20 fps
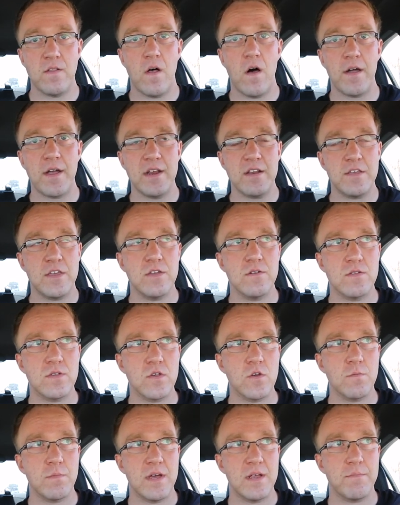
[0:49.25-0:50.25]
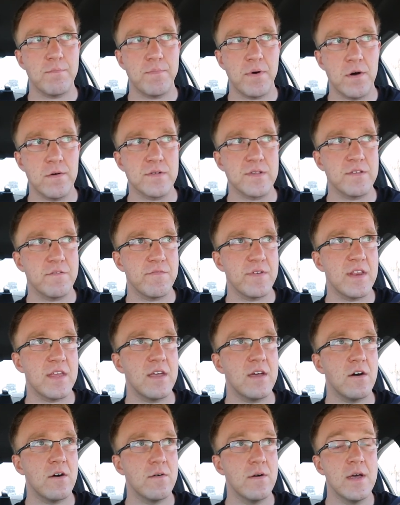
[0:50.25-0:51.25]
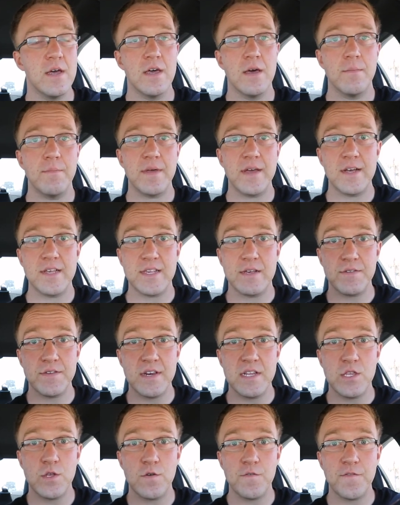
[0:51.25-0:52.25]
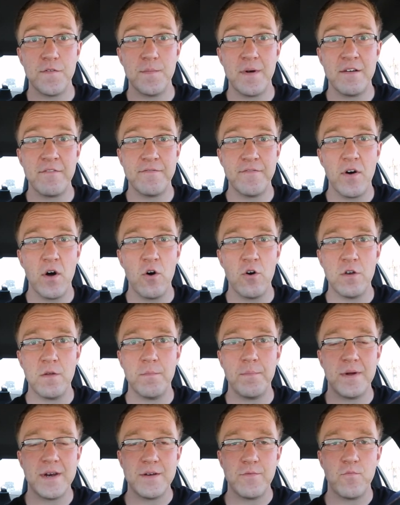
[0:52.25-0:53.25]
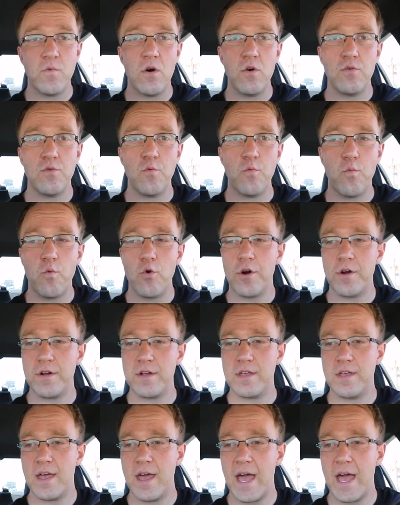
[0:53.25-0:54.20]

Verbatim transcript: log into YouTube and post the video because I was going to do it from my phone, but it won't work.